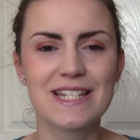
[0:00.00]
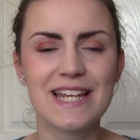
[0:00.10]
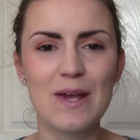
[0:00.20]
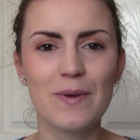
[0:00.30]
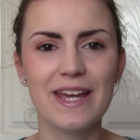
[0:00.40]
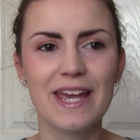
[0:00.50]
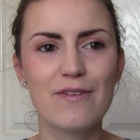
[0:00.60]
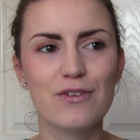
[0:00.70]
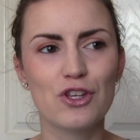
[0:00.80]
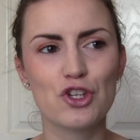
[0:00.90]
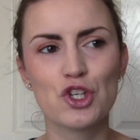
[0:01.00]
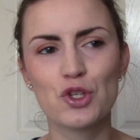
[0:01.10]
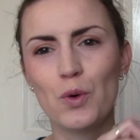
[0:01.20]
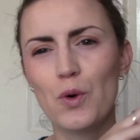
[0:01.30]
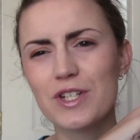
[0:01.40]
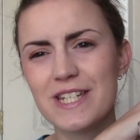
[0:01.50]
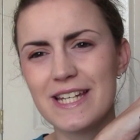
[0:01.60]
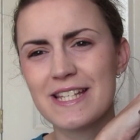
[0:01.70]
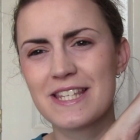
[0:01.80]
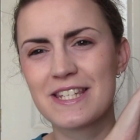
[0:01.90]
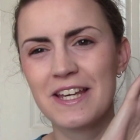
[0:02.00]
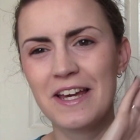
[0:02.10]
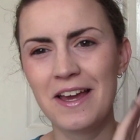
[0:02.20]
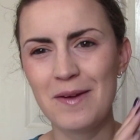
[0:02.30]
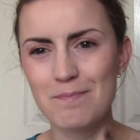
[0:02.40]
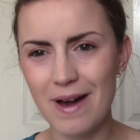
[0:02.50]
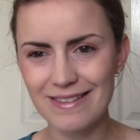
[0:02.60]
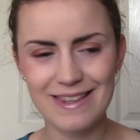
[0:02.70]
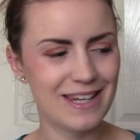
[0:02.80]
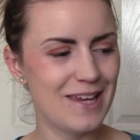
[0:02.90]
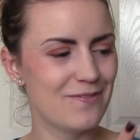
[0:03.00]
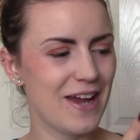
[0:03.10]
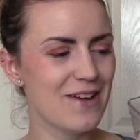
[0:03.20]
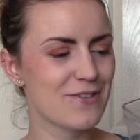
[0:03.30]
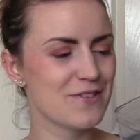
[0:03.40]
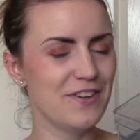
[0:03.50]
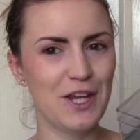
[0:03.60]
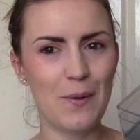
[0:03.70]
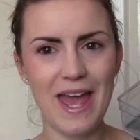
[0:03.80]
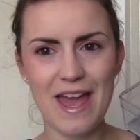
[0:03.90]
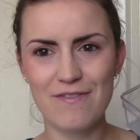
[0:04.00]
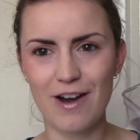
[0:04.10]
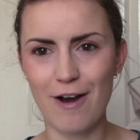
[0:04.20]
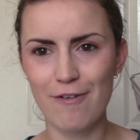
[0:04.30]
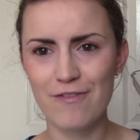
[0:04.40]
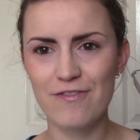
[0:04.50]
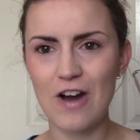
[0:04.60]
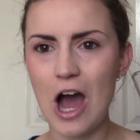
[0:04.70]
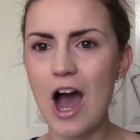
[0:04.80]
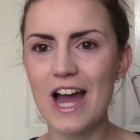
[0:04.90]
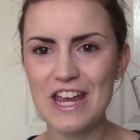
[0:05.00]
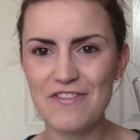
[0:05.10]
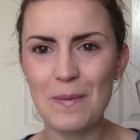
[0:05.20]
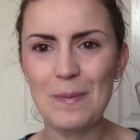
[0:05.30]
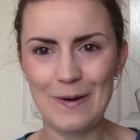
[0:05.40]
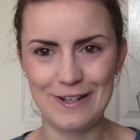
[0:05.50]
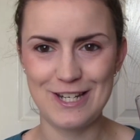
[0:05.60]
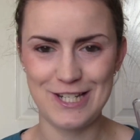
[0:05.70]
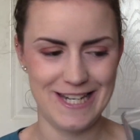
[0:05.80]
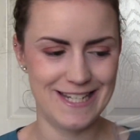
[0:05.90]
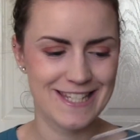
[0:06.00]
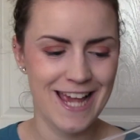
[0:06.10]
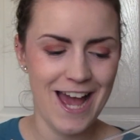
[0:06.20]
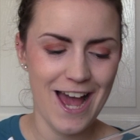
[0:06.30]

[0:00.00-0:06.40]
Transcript: Today we are here for the shortest monthly favourites video ever, five polishes.